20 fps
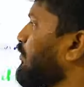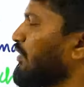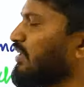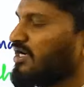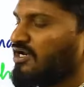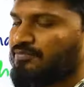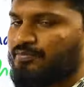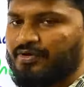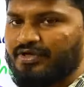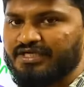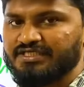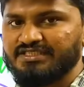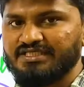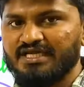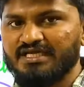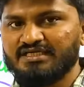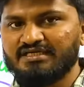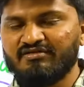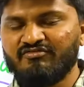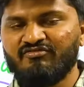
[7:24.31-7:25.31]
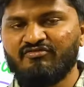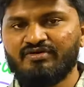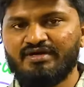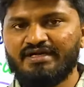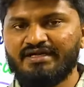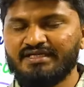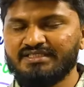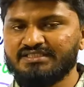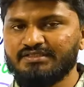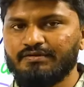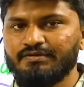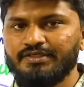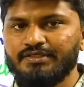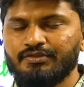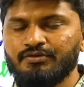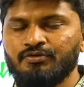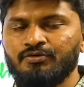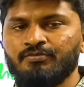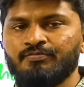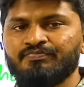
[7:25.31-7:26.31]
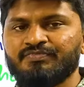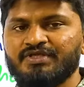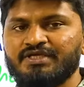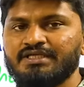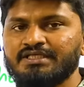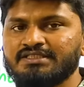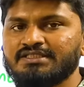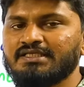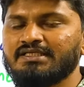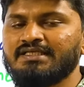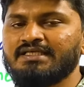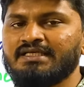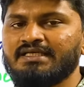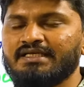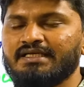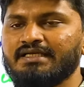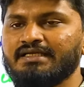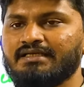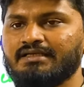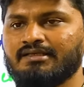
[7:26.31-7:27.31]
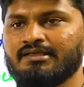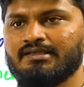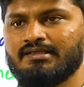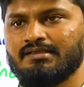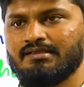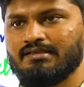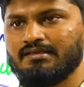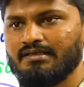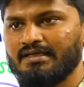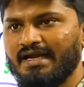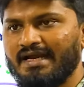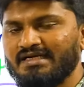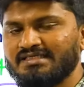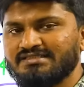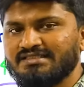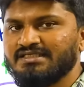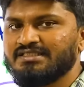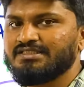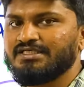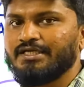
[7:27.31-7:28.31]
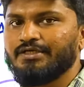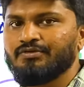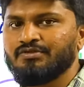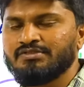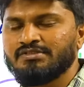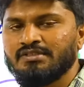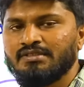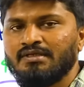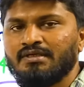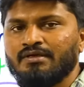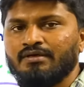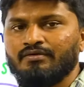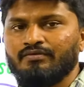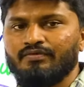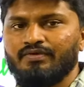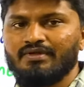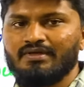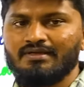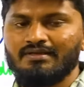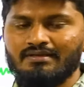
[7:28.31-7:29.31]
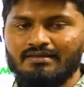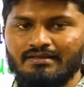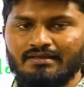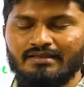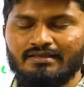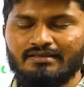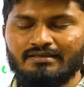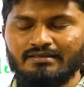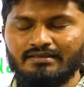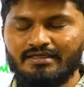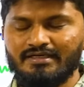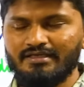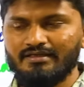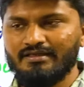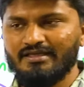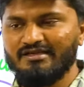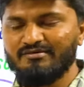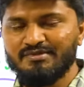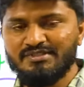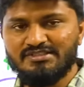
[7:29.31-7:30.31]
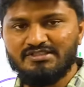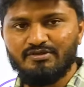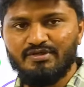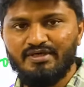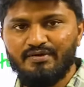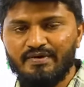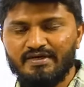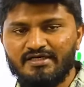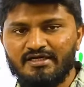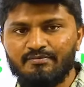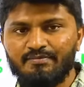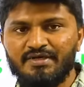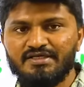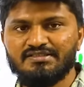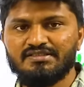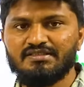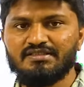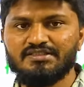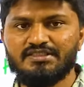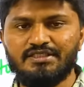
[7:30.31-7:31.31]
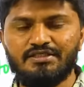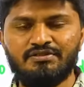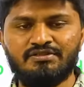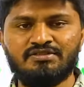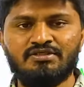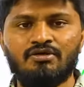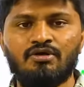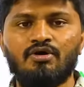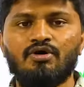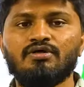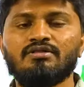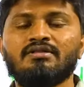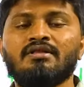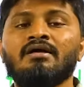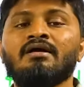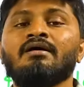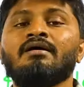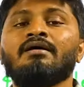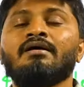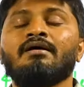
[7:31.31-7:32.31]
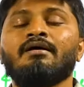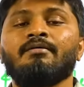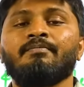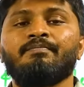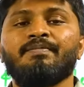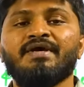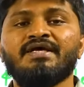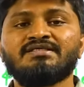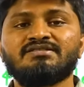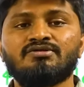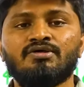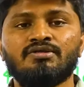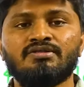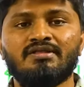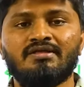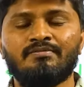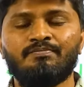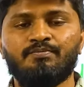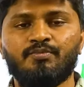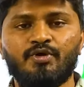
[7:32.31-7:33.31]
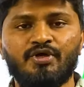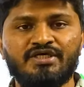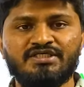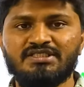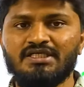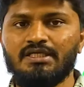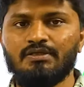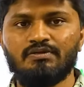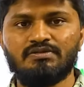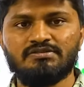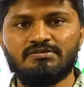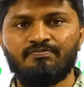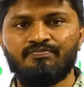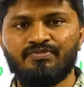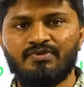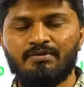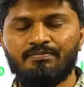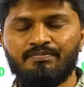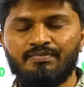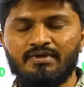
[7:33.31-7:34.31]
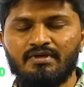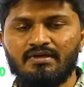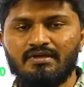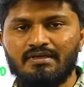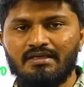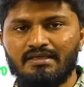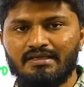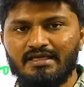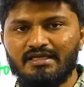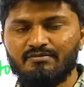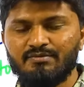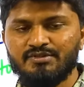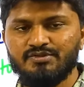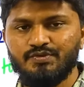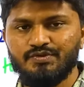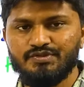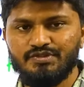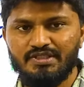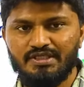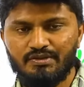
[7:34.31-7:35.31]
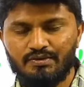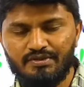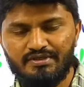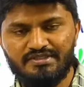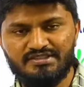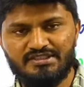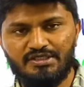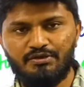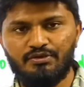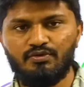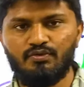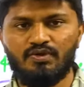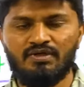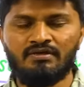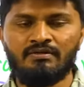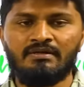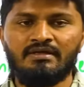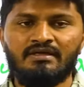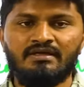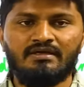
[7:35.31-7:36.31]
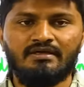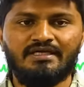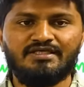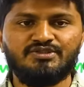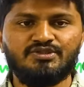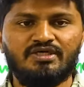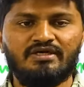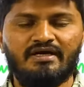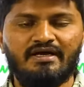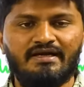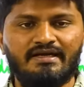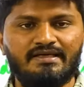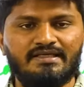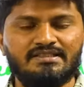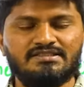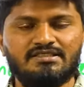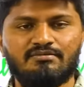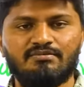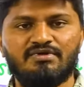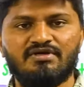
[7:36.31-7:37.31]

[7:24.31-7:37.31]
Wildlife Protection Act of 1972. Initially it had 6 schedules, where animals were divided based on the schedules, based on their protection levels. Animals which are included in schedule 1 enjoyed highest